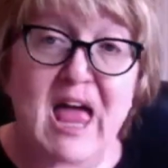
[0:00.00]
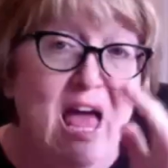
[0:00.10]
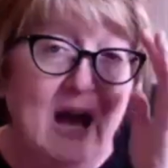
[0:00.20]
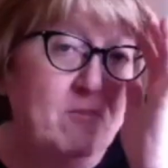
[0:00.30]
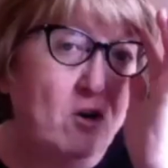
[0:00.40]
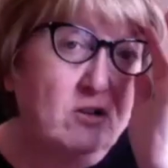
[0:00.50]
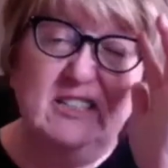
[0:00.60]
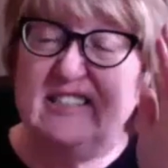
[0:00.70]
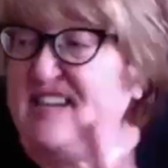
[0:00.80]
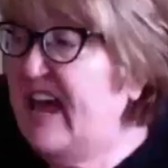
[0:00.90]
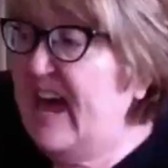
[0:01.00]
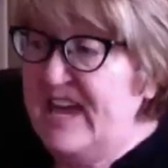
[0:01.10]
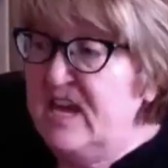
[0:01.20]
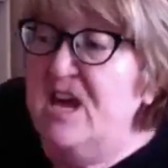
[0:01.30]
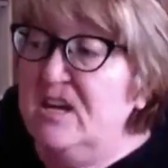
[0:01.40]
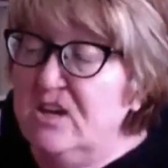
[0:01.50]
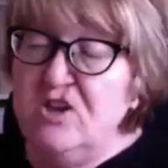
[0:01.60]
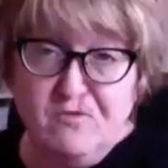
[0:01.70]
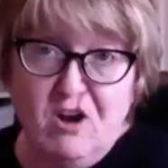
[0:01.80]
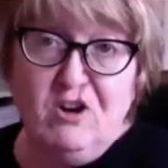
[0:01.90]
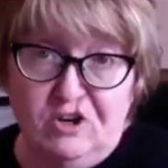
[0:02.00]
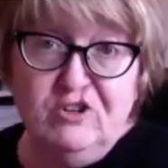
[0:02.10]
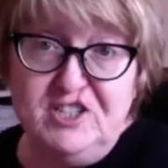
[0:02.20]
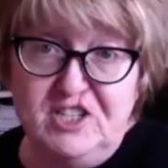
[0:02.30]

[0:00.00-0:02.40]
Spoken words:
I'm not going to say, you've got a hoodie